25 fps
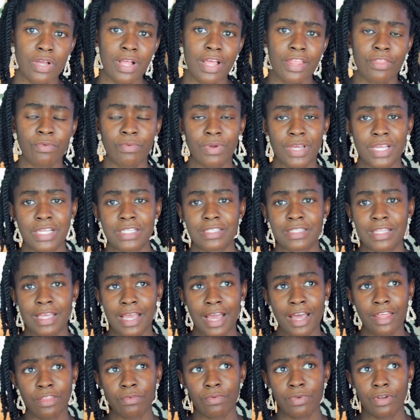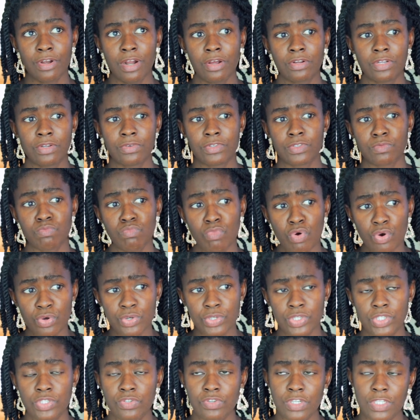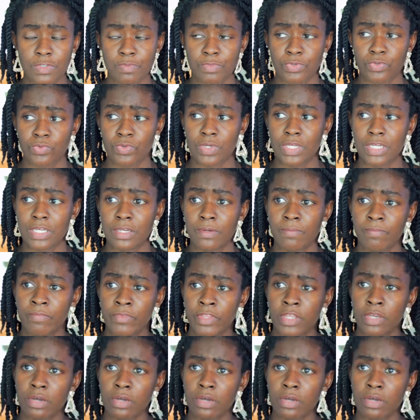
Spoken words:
Otherwise, the other way around, I was more stressed between,